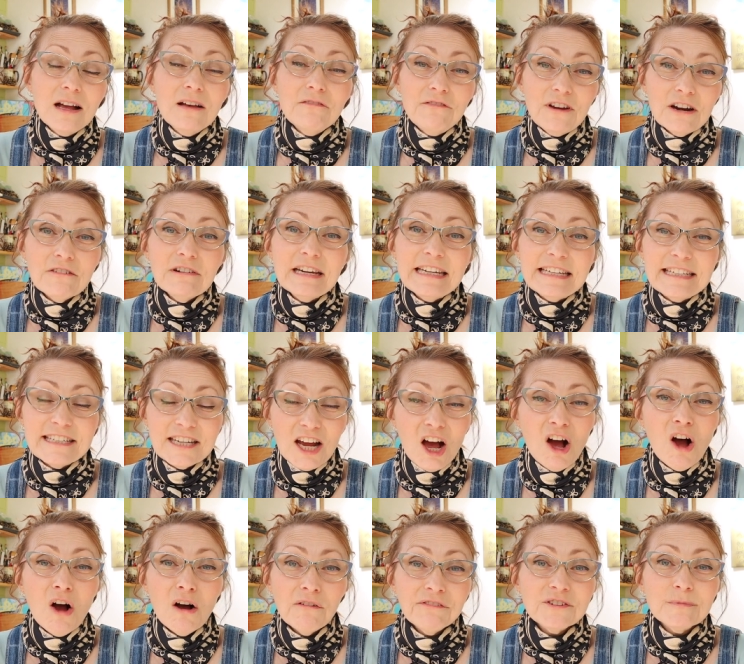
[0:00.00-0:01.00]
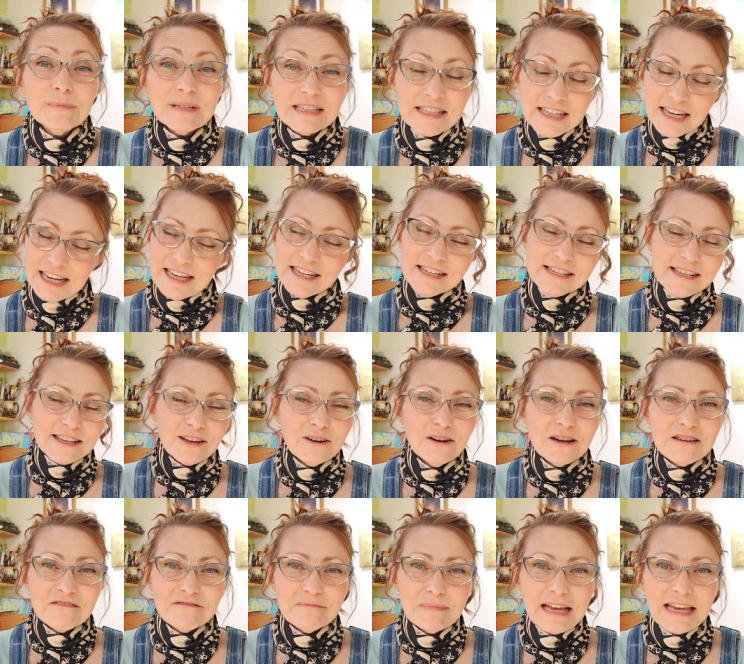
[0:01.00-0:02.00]
very daft mistakes that
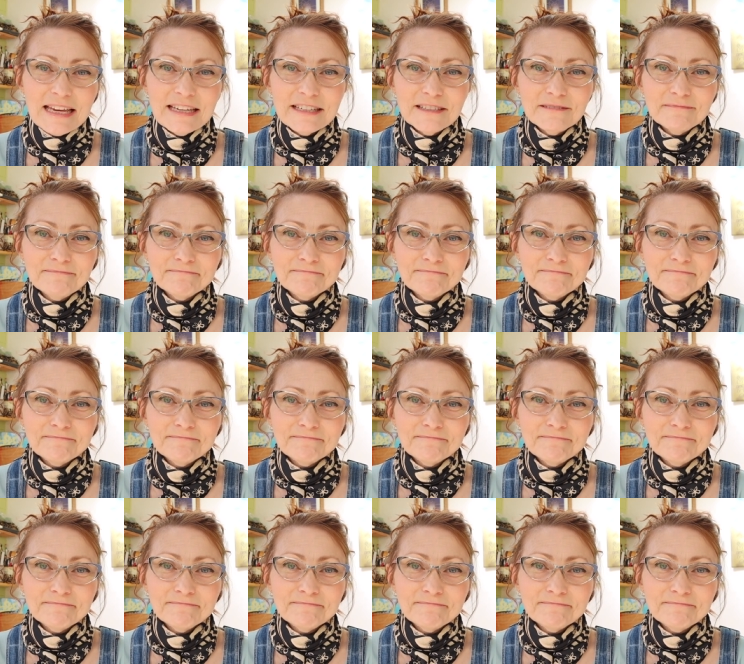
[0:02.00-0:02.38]
I've made.